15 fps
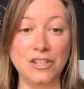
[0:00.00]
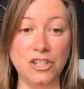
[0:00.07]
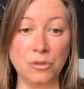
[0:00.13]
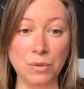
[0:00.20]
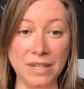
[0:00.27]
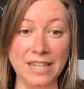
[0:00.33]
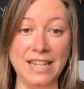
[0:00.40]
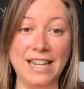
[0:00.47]

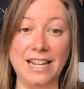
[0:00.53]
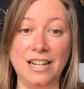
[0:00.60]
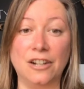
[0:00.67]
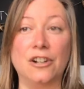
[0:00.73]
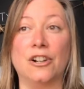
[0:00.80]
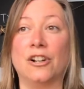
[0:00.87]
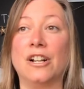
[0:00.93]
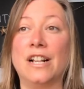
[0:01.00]
to
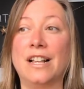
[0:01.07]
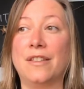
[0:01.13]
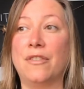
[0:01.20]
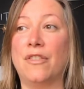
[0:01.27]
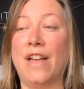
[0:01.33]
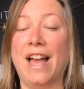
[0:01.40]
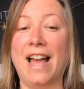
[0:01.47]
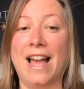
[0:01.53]
hear
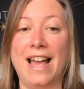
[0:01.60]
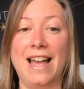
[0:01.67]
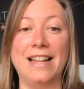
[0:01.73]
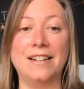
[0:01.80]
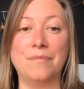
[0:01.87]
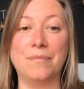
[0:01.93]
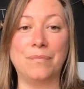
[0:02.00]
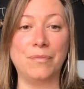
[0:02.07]

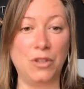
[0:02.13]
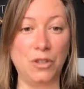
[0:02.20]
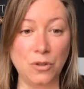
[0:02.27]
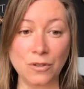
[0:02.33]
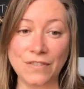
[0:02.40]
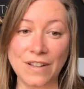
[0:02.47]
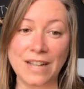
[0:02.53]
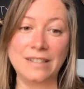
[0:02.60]
that
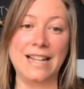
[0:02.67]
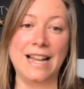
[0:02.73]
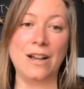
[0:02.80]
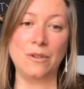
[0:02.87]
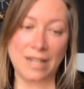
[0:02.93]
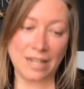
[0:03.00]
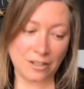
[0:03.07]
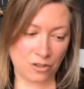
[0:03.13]
you found
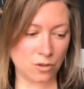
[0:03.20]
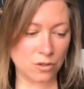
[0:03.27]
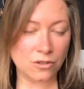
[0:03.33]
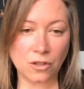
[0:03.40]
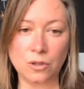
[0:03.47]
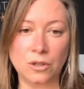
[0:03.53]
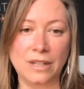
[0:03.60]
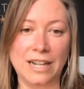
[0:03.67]
out in
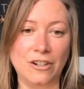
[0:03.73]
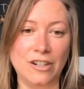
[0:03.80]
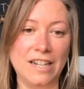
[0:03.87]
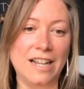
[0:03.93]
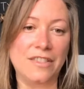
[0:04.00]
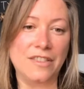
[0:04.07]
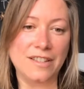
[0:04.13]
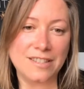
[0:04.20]
your local
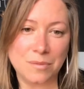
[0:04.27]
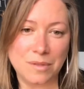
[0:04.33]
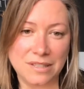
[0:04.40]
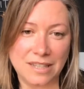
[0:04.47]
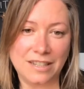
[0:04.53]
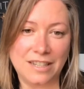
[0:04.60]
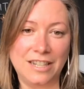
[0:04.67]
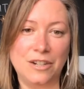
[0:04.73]
area this
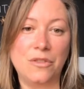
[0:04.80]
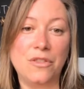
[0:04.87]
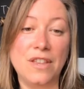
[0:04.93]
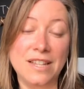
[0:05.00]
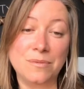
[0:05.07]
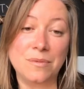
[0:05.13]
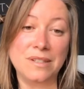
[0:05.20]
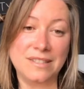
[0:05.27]
was, you know,
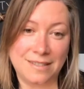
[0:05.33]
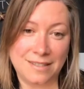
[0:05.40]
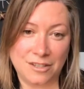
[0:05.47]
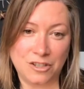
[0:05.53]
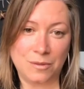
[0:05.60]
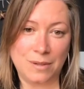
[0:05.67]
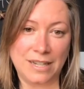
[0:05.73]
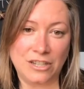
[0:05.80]
this was the
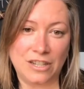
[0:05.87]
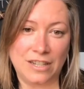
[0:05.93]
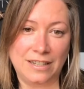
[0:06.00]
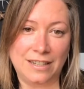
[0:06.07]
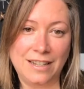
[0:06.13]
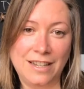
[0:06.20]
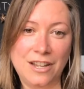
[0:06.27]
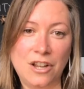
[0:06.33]

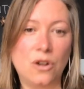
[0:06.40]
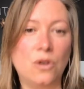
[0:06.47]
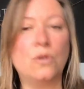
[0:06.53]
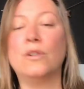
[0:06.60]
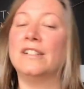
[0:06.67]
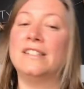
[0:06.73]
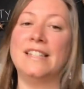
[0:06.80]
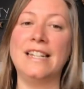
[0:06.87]
situation,
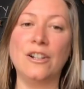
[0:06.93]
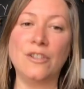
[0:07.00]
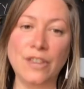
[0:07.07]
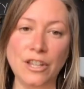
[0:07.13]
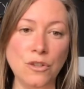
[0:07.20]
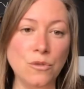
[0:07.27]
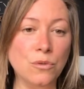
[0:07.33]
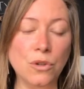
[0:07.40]
or to hear
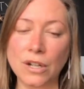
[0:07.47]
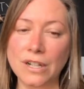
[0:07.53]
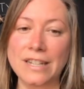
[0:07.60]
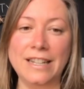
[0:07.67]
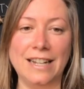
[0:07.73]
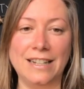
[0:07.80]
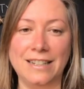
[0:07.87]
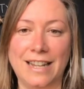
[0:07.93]
that you
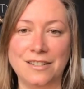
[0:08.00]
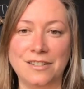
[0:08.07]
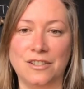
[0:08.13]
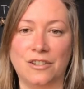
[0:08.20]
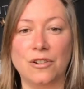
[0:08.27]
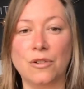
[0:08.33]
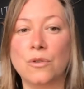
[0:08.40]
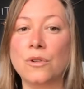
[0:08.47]
couldn't get an
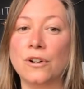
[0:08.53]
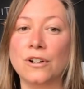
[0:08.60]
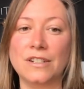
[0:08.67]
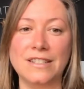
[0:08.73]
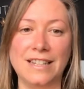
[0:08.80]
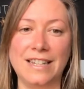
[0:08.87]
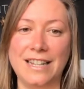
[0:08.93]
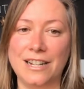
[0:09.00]
answer,
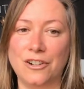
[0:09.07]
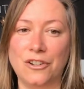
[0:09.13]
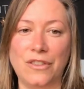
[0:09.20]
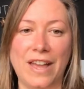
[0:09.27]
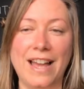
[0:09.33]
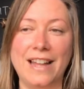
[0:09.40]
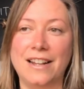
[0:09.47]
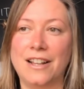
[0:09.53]
or to hear
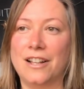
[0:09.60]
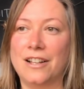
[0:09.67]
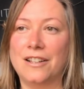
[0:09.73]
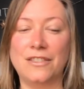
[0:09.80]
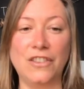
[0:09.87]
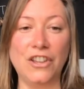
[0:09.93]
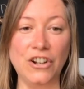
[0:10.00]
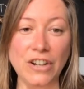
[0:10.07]
that
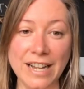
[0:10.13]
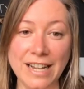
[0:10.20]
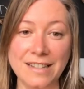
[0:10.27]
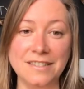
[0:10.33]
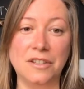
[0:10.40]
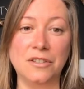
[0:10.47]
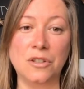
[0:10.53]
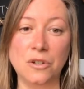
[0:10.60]
there
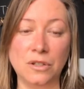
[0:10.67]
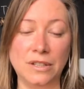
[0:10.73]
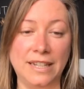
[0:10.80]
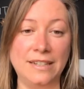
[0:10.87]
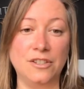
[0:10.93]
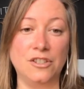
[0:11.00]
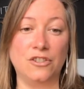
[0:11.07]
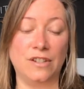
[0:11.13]
is a local
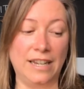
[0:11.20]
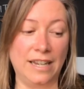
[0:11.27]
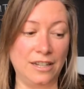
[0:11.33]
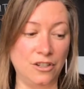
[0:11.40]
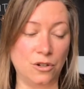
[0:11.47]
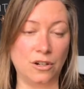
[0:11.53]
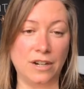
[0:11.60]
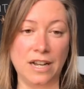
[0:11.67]

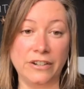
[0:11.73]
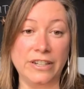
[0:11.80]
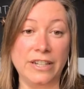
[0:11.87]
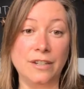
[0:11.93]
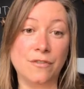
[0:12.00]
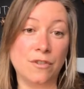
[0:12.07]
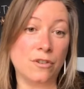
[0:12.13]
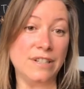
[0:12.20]
industry in your
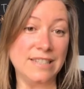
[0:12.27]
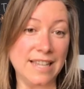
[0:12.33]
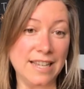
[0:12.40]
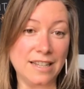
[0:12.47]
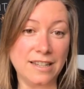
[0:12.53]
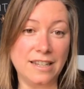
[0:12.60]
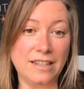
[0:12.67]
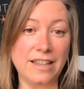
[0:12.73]
area for
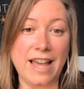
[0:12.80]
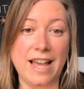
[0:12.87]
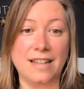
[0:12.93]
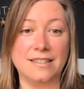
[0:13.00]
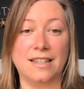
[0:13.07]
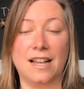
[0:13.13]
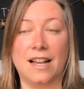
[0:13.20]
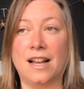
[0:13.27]
recycling
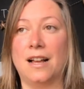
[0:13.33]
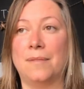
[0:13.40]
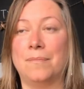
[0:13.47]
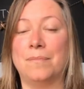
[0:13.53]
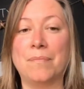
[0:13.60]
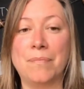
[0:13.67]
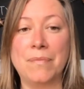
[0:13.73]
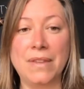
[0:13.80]
glass.
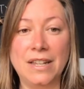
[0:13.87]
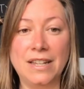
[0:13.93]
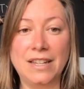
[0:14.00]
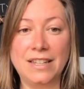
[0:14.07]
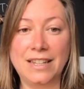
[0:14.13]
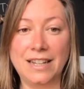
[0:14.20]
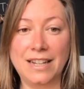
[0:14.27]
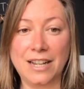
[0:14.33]

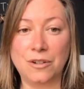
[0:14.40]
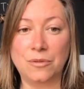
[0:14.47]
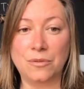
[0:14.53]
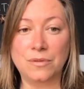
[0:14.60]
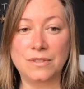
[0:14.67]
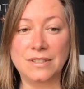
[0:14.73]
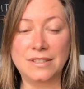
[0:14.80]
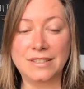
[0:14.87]
You
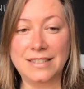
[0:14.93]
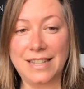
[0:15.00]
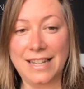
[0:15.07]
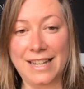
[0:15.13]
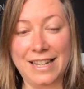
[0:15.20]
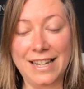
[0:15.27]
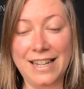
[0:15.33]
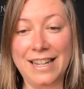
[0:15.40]
know,
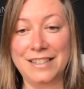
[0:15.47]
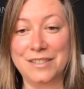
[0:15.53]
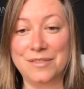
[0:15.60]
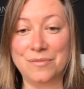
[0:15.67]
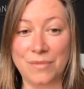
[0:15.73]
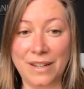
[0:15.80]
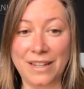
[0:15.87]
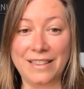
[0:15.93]

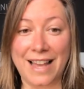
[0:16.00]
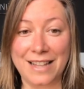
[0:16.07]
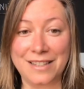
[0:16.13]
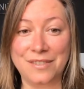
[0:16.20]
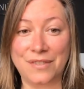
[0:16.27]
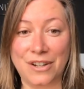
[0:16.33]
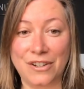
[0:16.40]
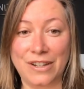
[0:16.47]
it's
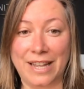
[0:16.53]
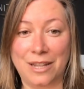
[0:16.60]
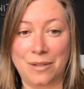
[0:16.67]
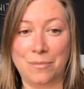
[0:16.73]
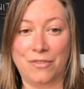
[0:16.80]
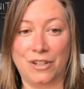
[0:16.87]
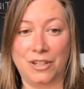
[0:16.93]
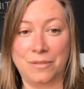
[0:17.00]
that's very
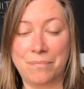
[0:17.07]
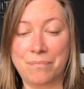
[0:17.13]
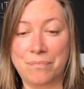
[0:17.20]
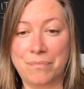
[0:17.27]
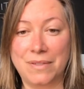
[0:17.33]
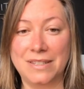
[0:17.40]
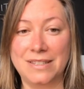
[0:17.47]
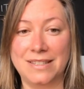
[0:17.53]
helpful.
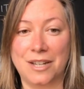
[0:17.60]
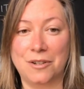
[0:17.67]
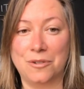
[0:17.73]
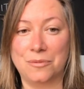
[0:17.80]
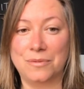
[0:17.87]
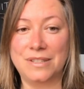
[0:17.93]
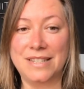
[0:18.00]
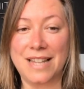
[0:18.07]

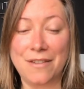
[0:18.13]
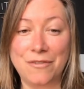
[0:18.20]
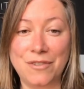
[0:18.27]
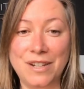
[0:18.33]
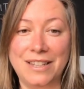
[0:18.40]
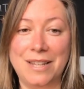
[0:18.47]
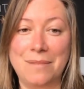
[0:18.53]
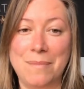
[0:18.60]
So
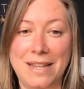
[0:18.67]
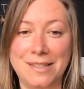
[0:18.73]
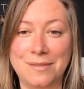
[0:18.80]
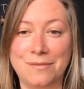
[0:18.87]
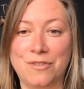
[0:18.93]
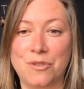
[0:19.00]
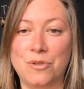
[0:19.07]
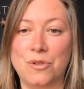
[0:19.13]
definitely make
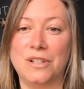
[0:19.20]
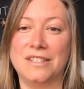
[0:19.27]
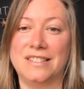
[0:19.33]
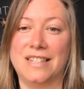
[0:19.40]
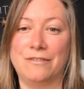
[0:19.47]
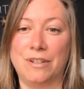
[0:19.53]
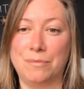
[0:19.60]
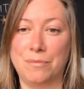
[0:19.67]
some phone
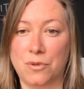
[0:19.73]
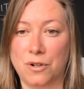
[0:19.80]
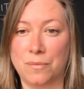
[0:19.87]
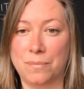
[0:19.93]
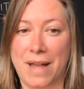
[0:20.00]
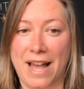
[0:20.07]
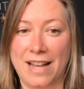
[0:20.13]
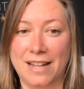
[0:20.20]
calls and
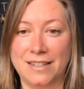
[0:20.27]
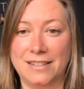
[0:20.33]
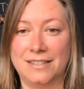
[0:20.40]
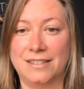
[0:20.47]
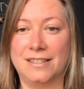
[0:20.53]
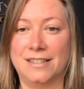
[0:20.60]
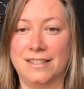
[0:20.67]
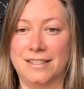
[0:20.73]
report
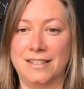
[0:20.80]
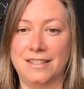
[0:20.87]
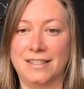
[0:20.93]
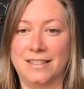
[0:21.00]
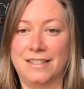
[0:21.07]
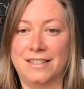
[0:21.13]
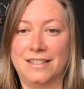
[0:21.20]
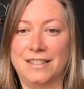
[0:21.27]
back.
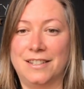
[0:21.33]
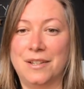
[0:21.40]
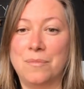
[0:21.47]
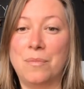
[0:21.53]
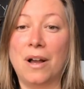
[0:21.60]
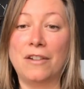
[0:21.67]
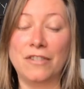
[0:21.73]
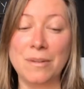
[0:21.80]

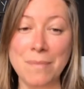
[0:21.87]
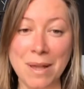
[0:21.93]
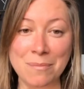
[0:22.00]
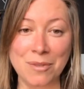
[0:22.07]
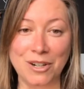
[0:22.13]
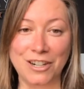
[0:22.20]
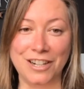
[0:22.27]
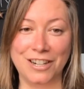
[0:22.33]
But
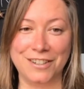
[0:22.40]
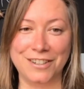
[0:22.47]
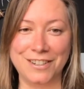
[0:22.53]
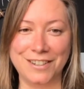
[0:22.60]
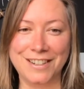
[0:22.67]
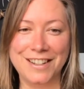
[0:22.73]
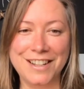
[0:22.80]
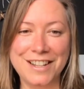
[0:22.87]
remember,
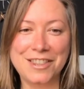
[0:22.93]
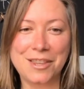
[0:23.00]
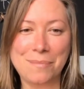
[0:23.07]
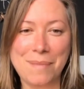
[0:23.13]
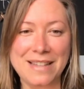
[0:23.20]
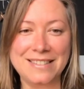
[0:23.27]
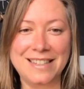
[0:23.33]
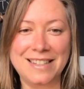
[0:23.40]

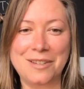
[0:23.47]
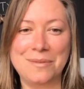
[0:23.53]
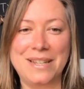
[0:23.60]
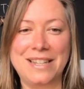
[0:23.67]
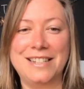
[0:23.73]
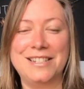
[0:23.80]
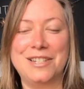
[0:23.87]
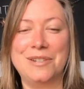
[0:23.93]
the best thing that
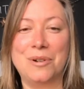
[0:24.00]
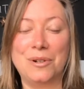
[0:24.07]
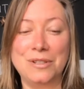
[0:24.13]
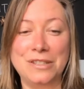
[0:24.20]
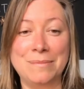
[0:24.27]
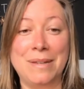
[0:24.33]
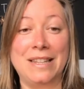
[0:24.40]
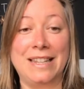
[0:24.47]
we can do
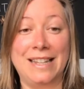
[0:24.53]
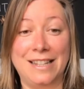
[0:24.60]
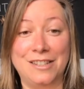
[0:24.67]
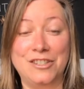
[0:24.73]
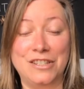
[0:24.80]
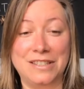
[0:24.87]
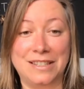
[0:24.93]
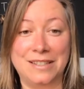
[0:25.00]
ultimately
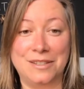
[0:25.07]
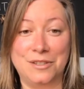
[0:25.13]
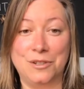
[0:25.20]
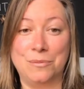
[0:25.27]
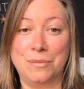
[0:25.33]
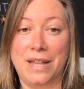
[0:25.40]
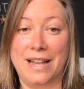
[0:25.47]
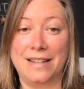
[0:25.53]
is just
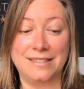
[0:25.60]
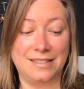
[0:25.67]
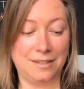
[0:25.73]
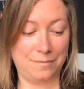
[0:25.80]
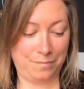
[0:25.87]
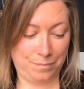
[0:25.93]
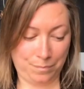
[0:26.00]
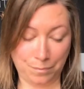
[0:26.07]
consume
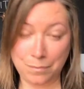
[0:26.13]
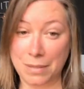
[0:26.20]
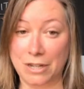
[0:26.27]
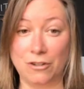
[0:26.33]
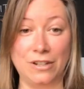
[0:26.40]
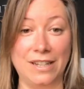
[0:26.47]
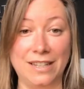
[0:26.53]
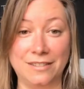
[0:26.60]
less,
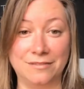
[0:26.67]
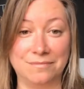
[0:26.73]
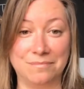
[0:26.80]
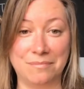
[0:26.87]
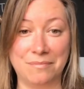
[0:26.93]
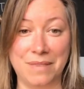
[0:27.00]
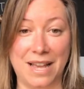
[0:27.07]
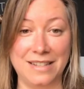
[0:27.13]
period.
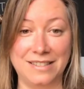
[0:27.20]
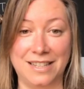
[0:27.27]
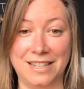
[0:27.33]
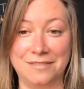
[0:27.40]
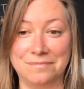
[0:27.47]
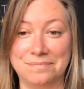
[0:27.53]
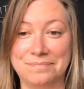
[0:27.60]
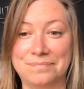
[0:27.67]
That's
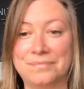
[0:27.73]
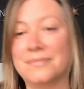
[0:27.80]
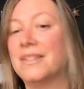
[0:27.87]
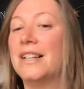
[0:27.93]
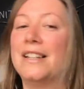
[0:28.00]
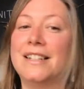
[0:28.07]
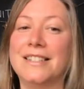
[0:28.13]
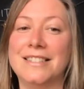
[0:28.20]
it.
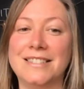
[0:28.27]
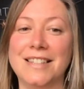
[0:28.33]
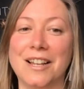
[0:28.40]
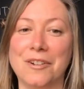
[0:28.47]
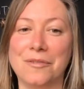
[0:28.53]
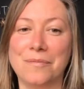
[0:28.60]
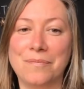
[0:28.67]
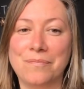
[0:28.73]

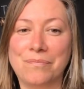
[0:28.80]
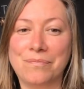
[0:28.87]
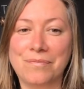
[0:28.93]
So